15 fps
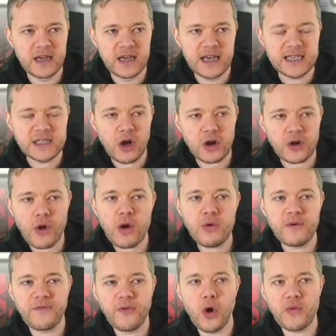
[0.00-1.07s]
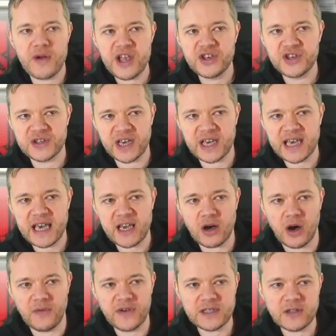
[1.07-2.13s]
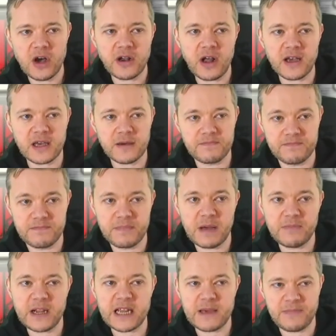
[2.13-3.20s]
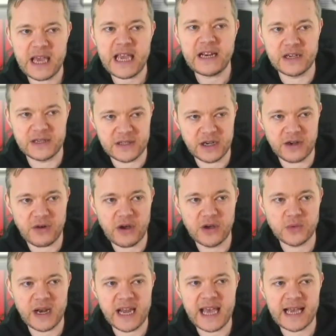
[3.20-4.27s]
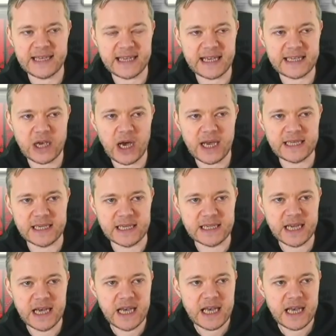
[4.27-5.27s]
He's not grown four inches at kickoff. He's not like a, a bloody penis that grows when it gets excited.